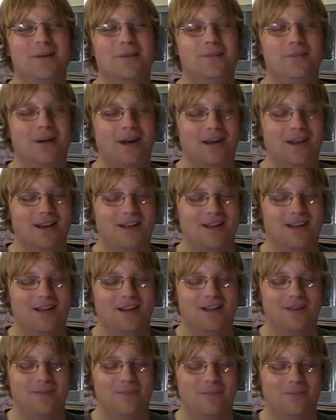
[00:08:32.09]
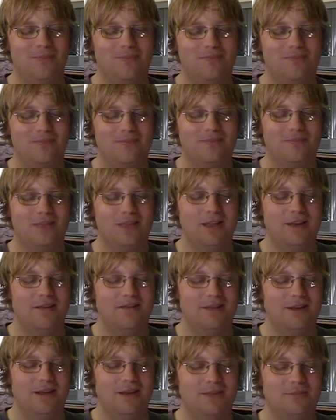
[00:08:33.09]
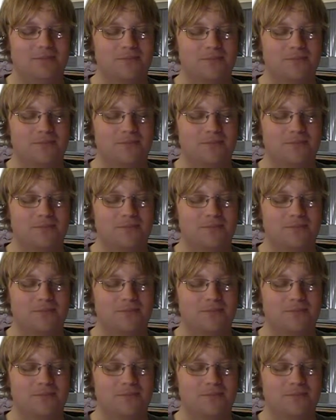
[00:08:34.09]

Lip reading: But anyway,